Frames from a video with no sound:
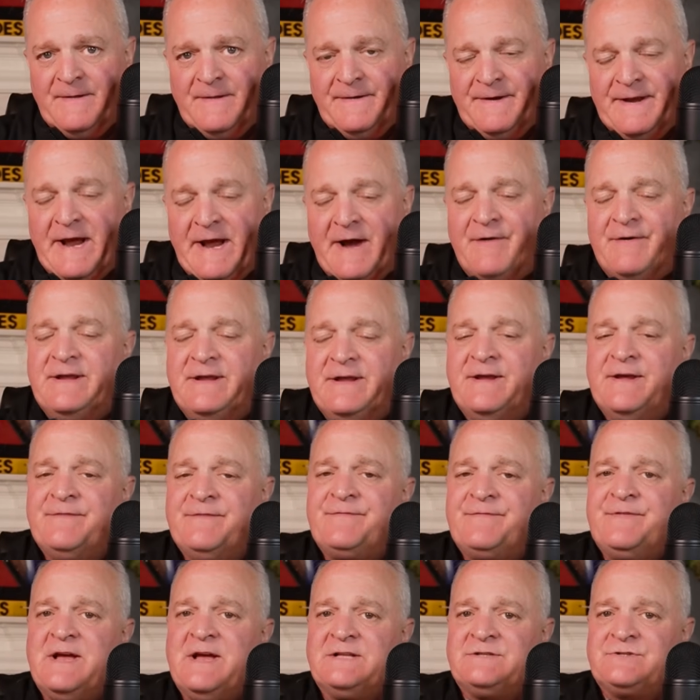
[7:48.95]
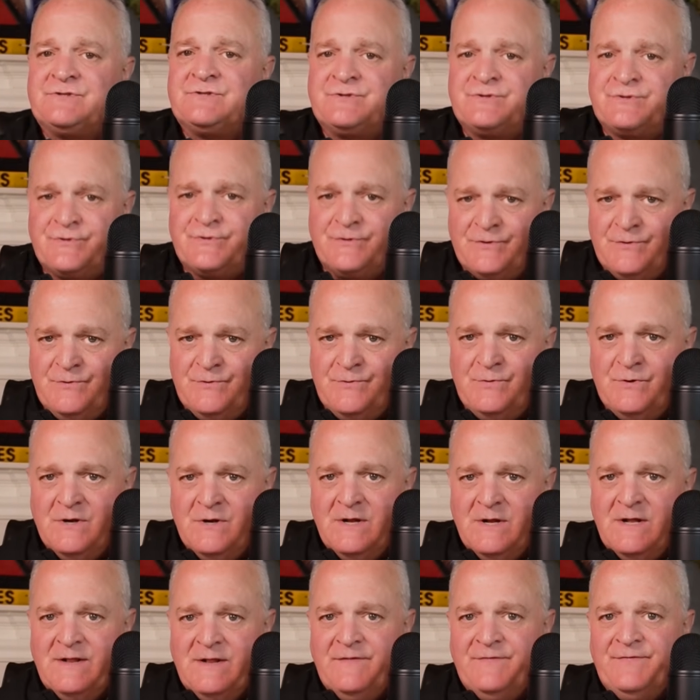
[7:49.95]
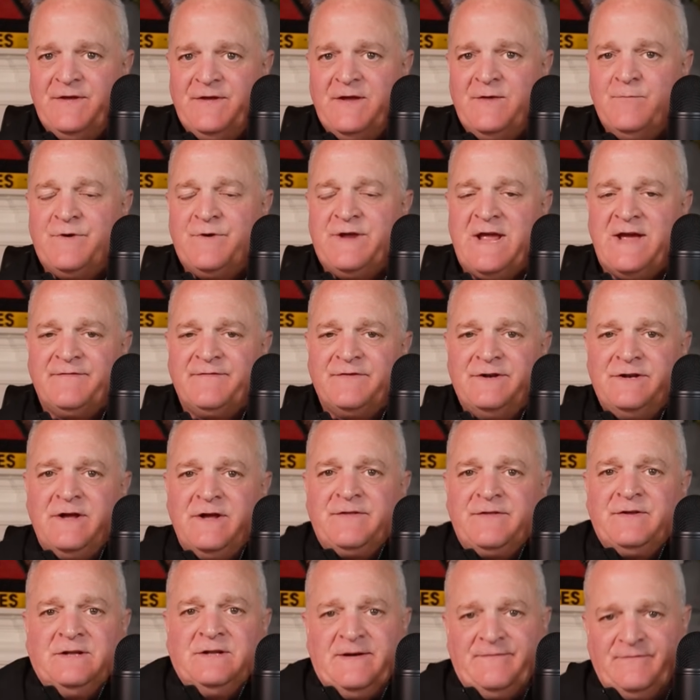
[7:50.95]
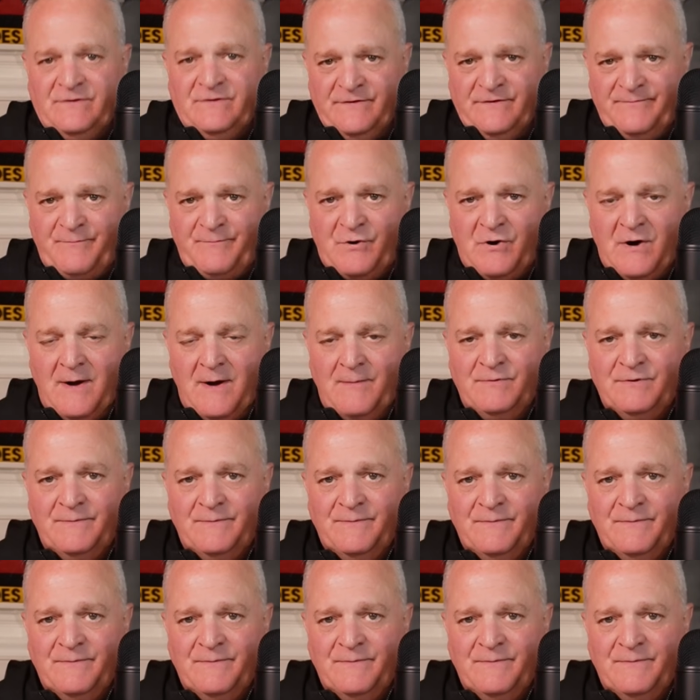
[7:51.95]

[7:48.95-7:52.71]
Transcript: Now, if that's true, then we have another level of problem,